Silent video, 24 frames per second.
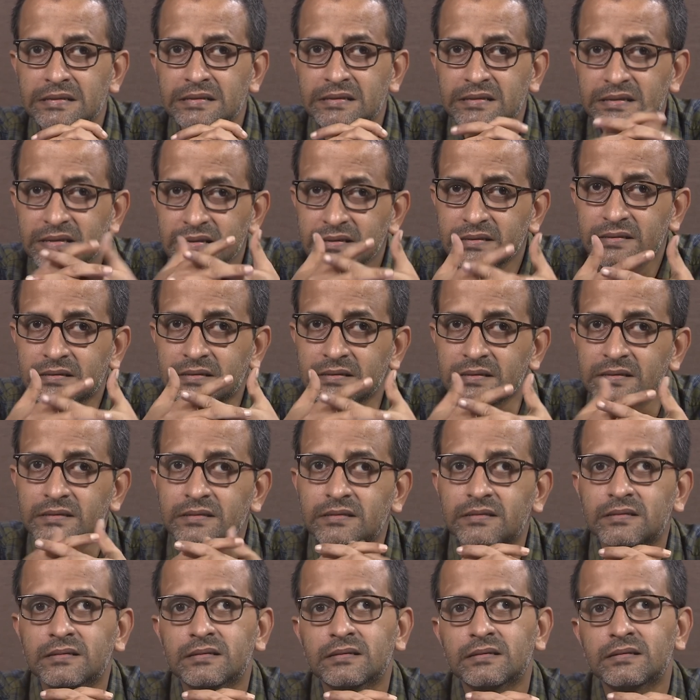these
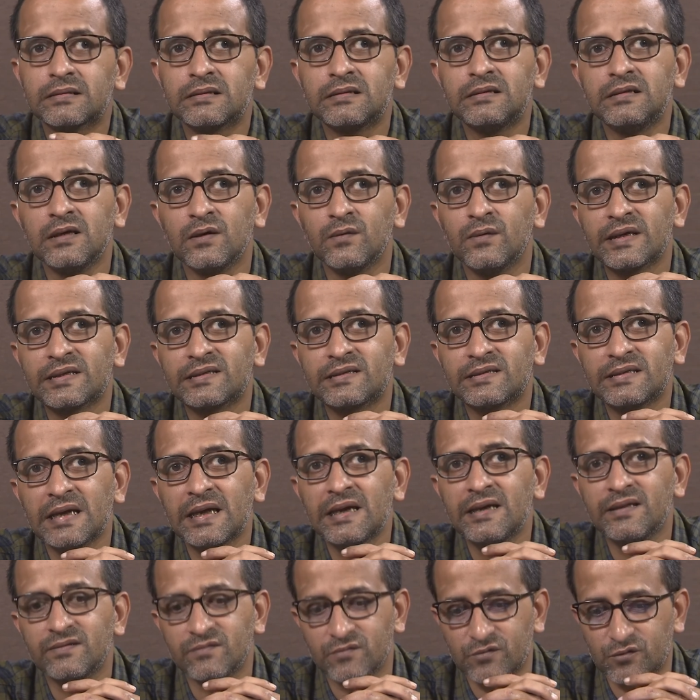things they were
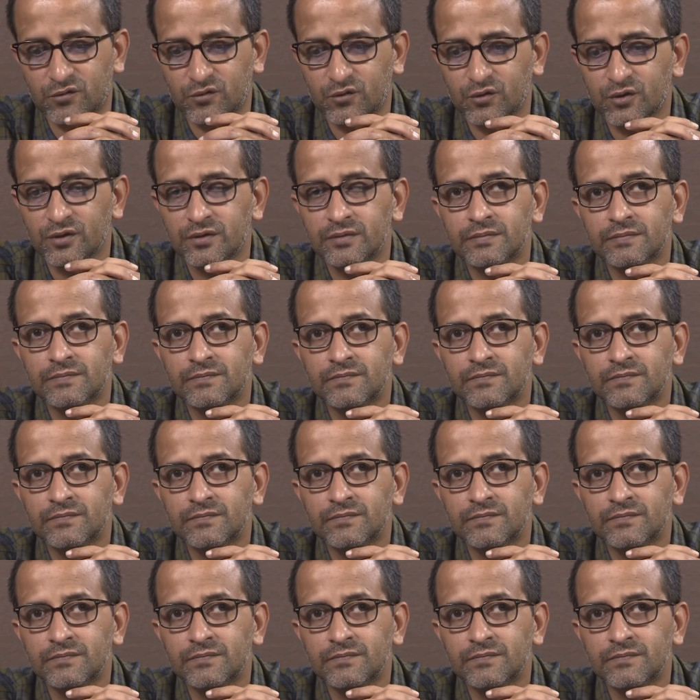challenged